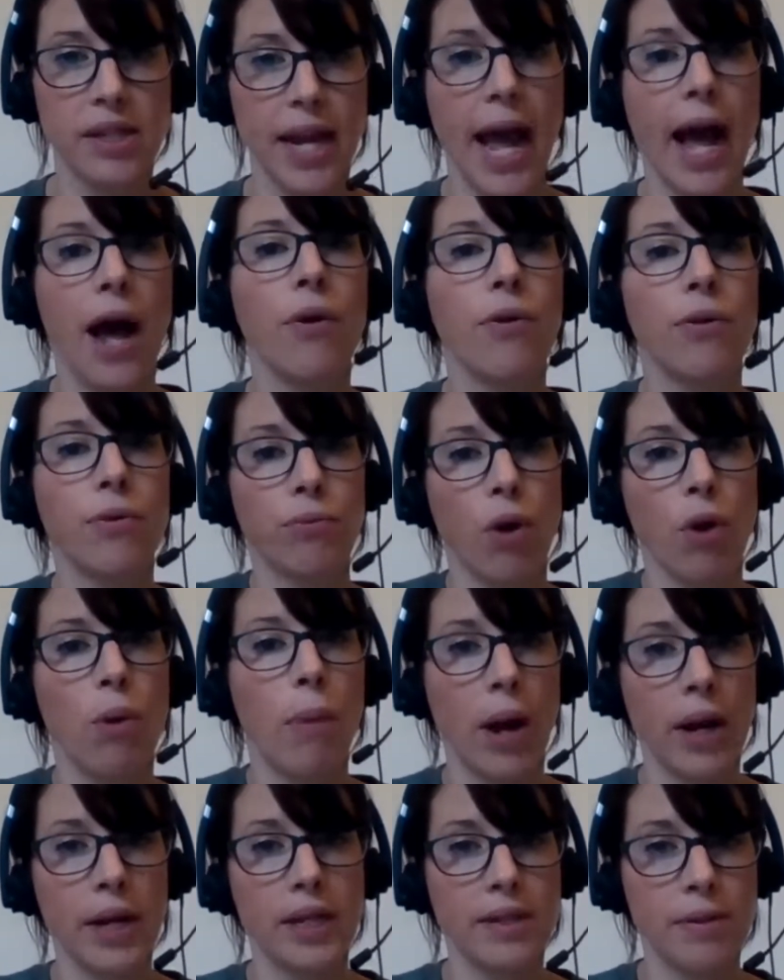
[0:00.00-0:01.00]
and how the
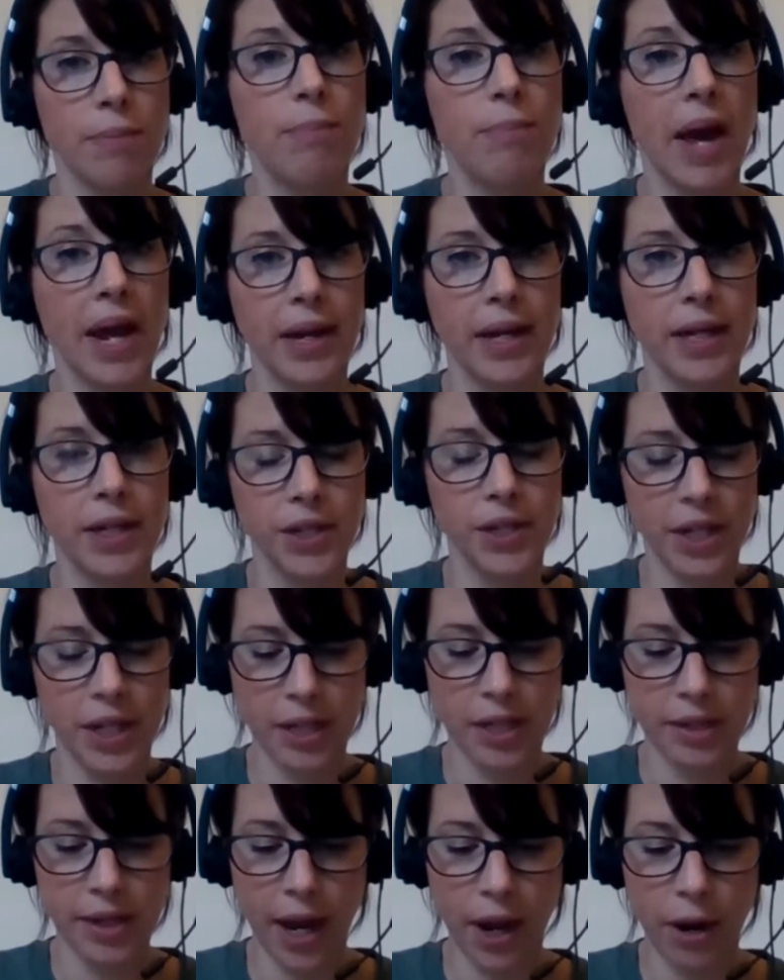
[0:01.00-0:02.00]
robot is embedded into
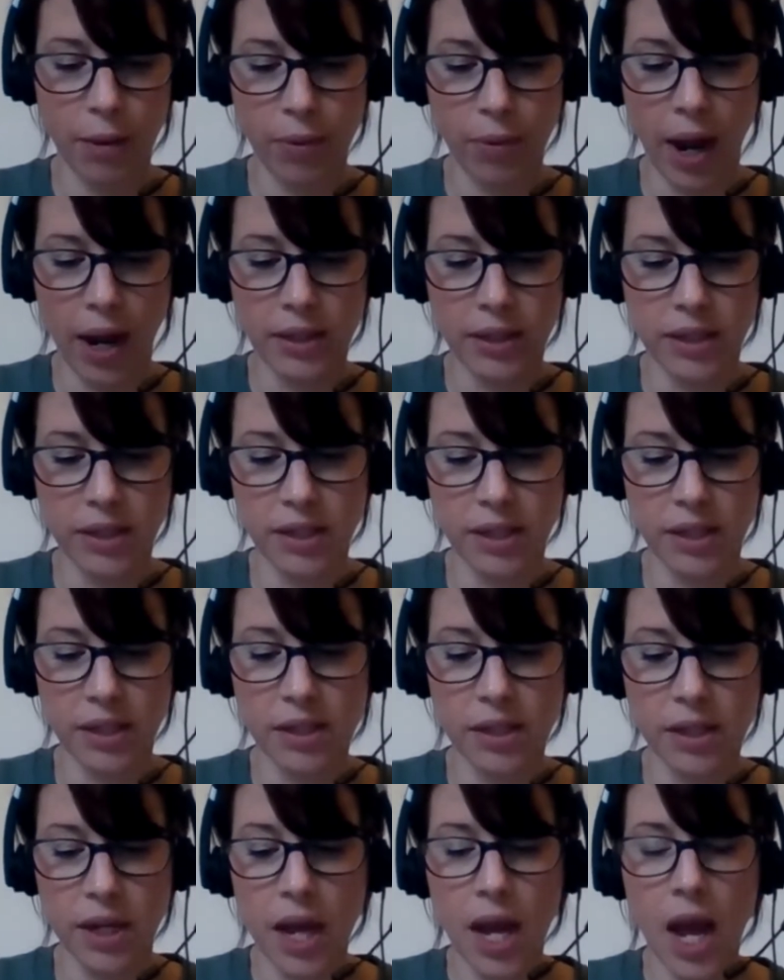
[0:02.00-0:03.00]
these care
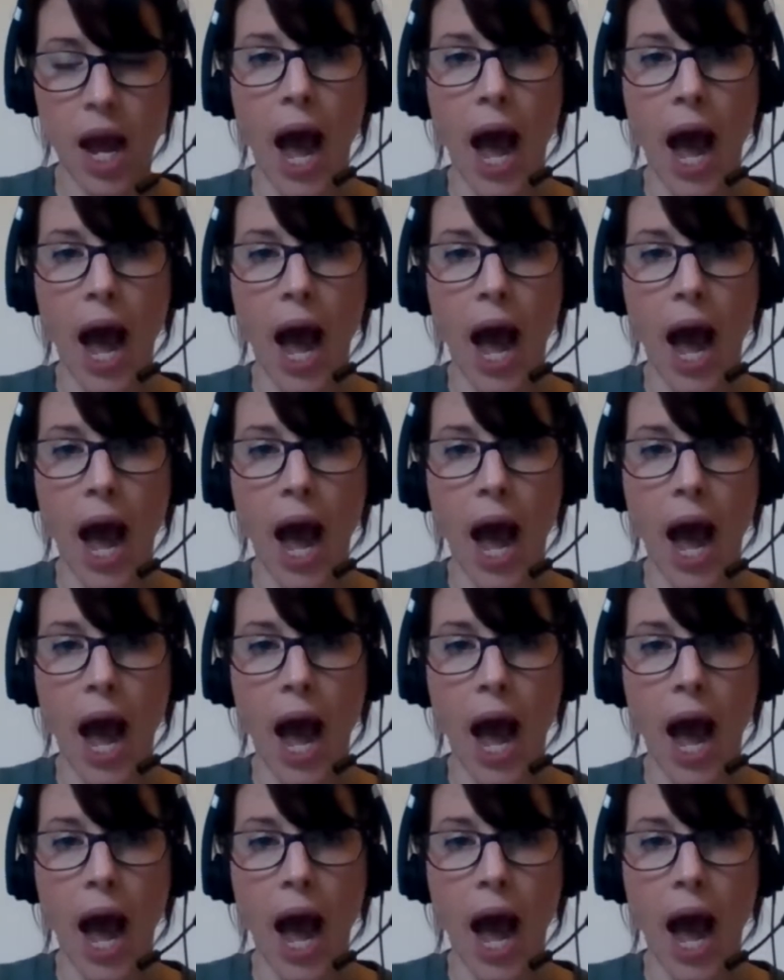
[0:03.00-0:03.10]
practices.